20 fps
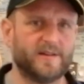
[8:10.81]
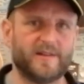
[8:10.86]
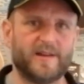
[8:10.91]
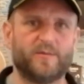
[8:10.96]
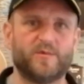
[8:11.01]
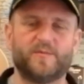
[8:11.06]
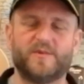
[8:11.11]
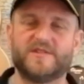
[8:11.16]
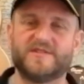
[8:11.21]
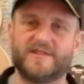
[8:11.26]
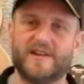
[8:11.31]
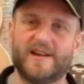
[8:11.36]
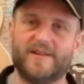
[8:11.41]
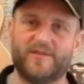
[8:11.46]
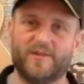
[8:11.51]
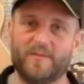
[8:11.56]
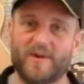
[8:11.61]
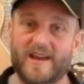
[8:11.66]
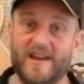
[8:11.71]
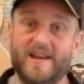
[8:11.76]
You know, that would be
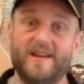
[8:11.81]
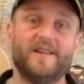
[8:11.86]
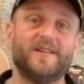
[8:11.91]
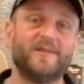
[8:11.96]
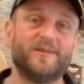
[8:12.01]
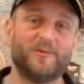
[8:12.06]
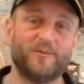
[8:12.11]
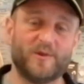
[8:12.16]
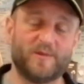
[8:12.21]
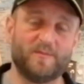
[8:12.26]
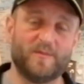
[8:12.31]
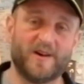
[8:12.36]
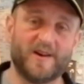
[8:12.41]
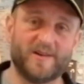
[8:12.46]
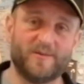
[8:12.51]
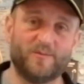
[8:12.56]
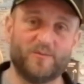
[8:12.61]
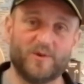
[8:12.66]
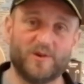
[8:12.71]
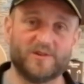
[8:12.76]
silly for me with
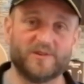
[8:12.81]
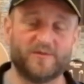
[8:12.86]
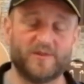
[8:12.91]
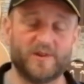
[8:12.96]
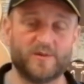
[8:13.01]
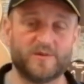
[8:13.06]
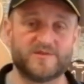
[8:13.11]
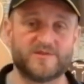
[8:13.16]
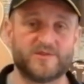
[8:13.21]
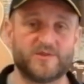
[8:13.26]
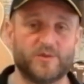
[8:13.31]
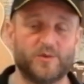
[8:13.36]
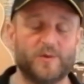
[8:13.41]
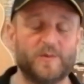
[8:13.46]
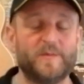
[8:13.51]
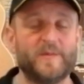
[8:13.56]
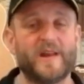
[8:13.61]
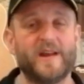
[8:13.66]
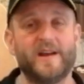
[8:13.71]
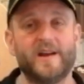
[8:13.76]
my World of Uke
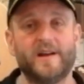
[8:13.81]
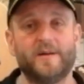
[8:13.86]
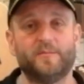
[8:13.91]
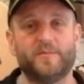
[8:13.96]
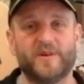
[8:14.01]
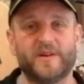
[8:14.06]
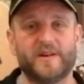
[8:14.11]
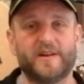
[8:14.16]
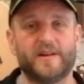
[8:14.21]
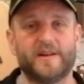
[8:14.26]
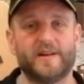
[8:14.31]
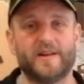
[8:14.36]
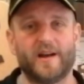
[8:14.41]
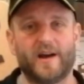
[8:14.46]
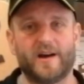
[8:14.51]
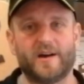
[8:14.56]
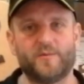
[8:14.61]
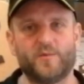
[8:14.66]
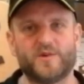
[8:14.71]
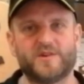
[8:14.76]
store, but
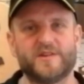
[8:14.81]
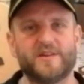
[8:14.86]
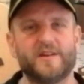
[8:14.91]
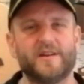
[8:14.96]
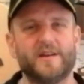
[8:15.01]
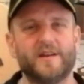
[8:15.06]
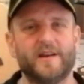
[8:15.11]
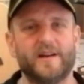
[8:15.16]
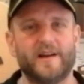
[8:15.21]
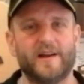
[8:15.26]
I would